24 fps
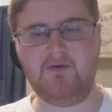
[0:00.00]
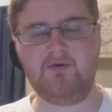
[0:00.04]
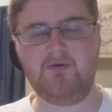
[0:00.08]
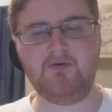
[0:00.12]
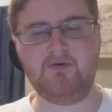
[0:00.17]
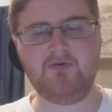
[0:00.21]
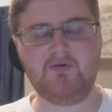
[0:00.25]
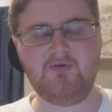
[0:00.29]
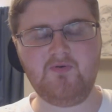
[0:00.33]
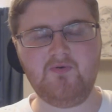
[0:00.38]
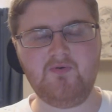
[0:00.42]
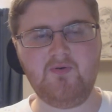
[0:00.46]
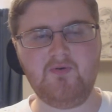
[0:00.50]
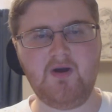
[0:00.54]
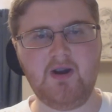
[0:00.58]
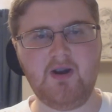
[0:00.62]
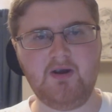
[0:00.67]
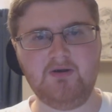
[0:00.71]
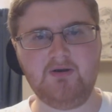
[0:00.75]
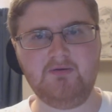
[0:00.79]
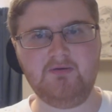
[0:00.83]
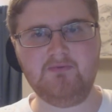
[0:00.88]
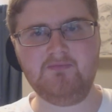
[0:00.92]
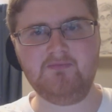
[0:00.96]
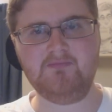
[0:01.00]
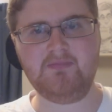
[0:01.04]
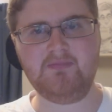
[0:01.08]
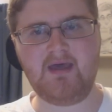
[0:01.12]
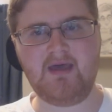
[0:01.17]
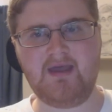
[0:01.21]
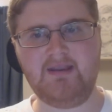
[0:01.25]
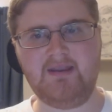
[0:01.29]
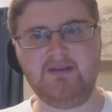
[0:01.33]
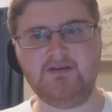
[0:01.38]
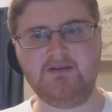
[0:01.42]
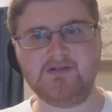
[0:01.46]
or who aren't
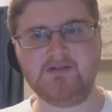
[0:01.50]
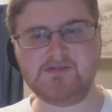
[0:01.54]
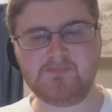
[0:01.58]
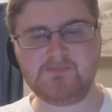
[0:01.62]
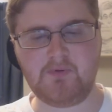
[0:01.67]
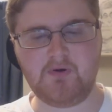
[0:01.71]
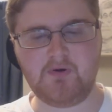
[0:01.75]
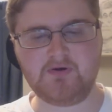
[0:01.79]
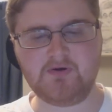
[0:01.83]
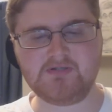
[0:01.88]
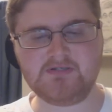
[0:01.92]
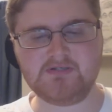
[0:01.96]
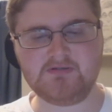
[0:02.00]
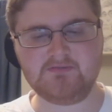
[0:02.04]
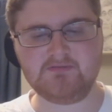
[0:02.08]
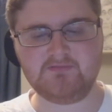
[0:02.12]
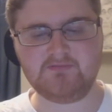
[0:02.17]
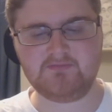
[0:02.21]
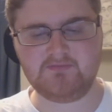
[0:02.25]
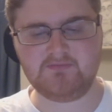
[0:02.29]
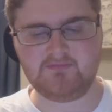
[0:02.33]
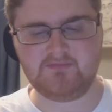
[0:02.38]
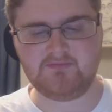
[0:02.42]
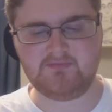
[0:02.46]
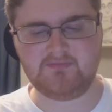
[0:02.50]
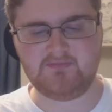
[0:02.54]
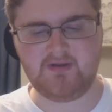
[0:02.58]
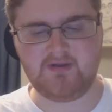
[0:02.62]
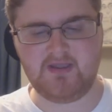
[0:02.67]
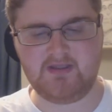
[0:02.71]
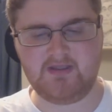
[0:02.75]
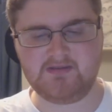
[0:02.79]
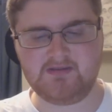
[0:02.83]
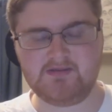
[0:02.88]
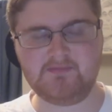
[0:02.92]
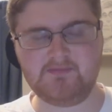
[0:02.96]
that into sports,
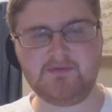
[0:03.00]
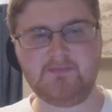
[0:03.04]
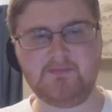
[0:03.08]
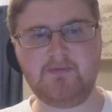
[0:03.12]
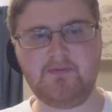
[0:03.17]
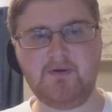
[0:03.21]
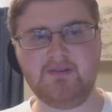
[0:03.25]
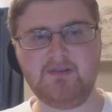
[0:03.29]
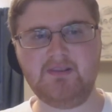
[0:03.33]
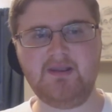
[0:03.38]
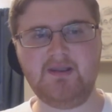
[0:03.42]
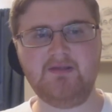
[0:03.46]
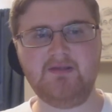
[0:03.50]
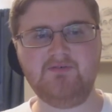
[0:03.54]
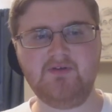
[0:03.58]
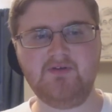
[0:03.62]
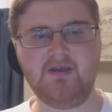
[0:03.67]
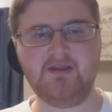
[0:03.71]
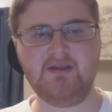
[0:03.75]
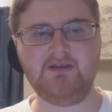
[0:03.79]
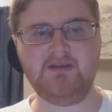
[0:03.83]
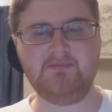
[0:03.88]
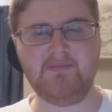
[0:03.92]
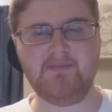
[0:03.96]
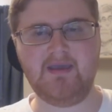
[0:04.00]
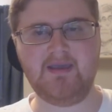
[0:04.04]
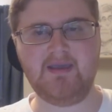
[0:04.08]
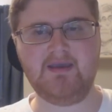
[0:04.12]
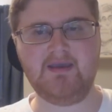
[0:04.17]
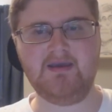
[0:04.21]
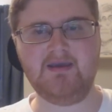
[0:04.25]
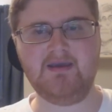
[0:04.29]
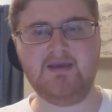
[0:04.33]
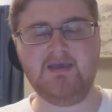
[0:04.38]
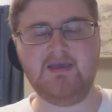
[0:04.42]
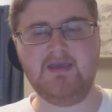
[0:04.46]
right? The, the point that I'm trying to
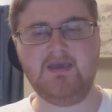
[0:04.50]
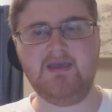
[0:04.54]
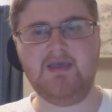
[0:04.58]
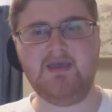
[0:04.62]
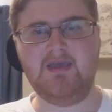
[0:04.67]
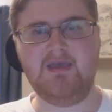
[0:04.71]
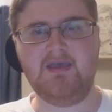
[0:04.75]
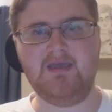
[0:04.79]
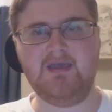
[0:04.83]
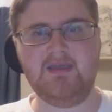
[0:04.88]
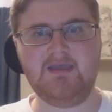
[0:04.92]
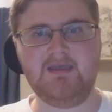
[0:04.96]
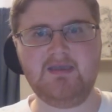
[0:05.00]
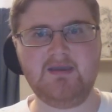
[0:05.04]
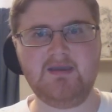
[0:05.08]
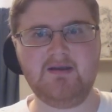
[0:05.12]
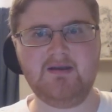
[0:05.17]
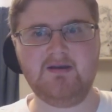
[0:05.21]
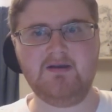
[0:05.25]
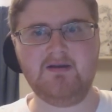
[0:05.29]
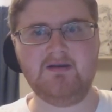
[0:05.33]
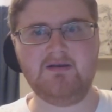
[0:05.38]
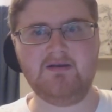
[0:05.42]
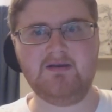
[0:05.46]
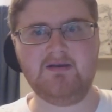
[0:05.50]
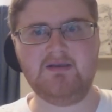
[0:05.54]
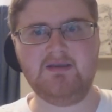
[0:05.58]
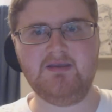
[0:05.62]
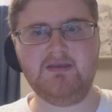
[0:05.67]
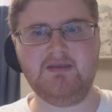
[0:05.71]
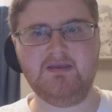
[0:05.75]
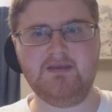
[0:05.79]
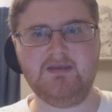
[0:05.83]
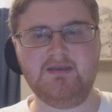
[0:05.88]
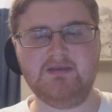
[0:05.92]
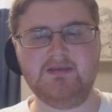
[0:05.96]
make here
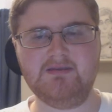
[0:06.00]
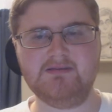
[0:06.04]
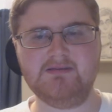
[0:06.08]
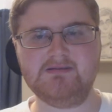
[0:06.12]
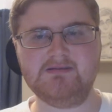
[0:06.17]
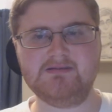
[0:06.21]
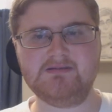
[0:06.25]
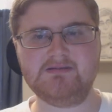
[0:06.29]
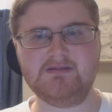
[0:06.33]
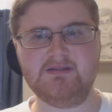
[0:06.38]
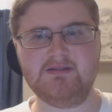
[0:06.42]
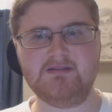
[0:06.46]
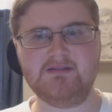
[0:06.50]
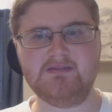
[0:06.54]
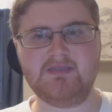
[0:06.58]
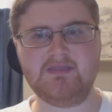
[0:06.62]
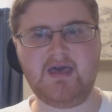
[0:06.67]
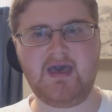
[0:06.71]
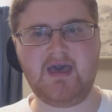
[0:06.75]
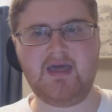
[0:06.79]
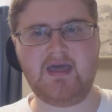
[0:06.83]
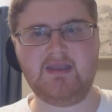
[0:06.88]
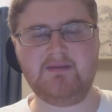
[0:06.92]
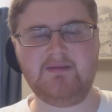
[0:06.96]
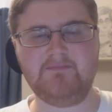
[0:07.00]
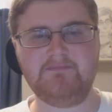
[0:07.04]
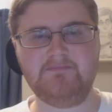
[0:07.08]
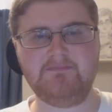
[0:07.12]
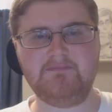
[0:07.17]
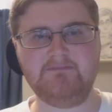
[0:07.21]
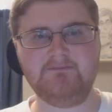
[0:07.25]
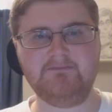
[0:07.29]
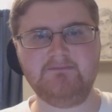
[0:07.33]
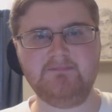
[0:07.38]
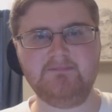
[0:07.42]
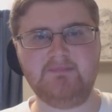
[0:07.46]
is that
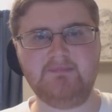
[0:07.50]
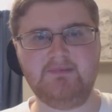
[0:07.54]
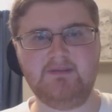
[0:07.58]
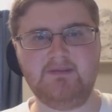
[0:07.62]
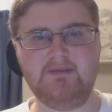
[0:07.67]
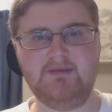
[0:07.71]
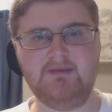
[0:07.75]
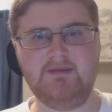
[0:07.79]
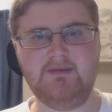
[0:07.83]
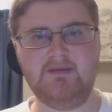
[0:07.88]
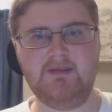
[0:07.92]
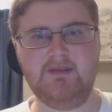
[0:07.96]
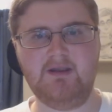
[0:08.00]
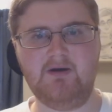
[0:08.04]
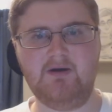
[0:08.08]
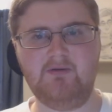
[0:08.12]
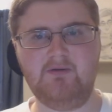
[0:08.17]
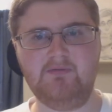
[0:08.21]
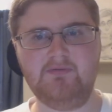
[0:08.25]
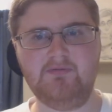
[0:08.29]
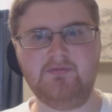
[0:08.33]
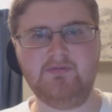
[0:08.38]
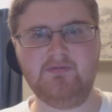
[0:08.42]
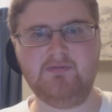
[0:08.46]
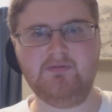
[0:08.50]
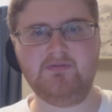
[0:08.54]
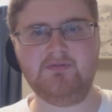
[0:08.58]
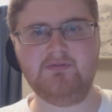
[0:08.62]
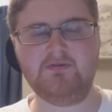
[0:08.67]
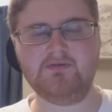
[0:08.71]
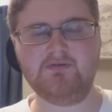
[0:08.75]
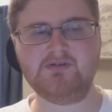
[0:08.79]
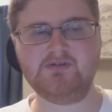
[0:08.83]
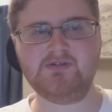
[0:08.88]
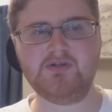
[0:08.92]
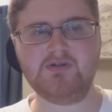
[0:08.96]
you know,
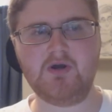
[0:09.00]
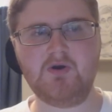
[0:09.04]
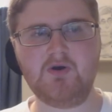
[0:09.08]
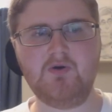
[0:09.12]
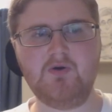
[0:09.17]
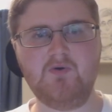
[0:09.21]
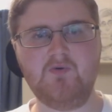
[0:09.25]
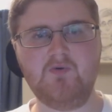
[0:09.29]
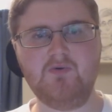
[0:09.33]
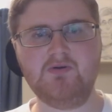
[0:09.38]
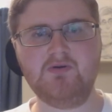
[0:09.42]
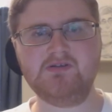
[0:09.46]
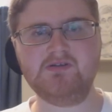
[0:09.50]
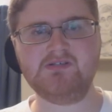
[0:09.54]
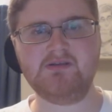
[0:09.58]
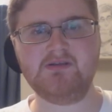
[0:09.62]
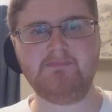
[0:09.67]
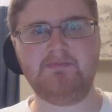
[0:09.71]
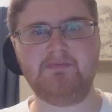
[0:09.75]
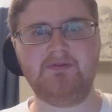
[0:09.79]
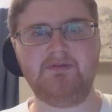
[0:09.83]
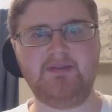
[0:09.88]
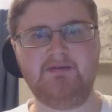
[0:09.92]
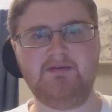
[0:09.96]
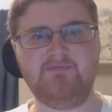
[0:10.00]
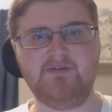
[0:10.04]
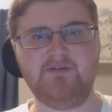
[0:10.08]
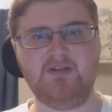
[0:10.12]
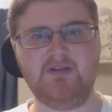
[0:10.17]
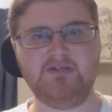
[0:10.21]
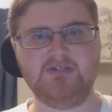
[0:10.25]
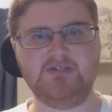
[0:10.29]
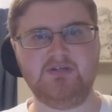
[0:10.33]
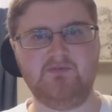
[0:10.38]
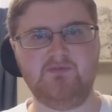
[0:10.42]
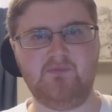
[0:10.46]
there's no simple
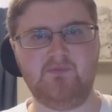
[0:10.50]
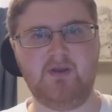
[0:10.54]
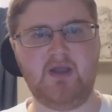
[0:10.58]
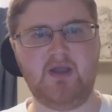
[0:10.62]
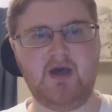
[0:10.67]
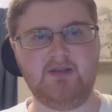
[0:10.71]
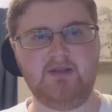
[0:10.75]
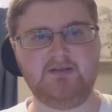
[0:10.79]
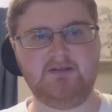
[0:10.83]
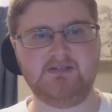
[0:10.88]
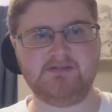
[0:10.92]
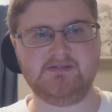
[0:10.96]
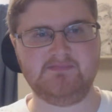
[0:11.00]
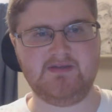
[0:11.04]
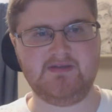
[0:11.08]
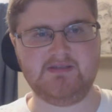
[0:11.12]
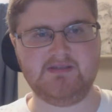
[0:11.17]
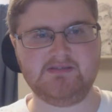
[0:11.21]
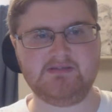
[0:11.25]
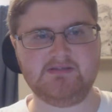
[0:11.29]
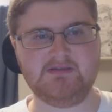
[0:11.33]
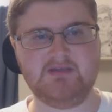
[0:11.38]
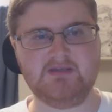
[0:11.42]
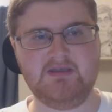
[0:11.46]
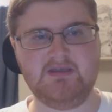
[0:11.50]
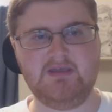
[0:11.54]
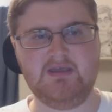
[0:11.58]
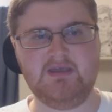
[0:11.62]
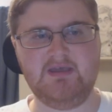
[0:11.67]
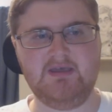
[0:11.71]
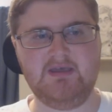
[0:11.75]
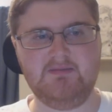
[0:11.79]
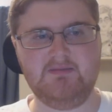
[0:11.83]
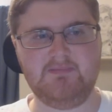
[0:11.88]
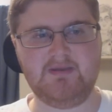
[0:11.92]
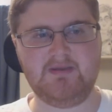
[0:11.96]
definition of what autism is
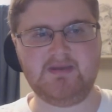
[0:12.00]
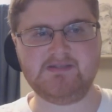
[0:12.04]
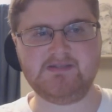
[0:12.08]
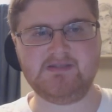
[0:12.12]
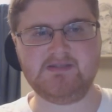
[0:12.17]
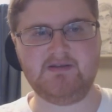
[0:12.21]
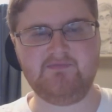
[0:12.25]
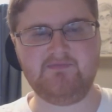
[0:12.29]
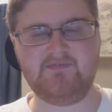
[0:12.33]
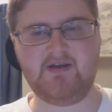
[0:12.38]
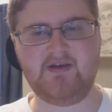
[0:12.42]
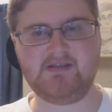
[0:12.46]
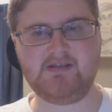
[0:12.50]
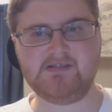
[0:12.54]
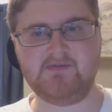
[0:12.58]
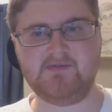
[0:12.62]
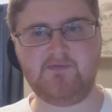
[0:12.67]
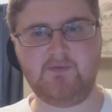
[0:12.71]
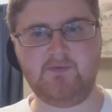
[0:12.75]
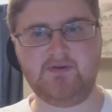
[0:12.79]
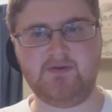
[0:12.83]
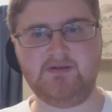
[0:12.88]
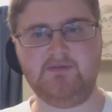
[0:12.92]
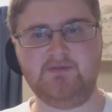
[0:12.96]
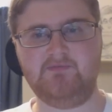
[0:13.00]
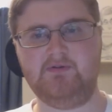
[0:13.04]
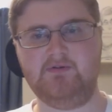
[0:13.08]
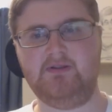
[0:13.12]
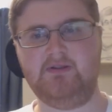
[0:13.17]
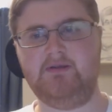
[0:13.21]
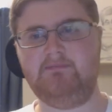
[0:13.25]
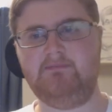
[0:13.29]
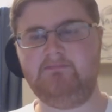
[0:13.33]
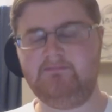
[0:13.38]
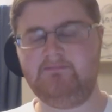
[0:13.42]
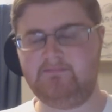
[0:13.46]
because it affects everyone
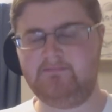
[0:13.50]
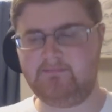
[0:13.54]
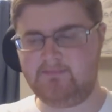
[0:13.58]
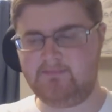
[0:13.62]
differently.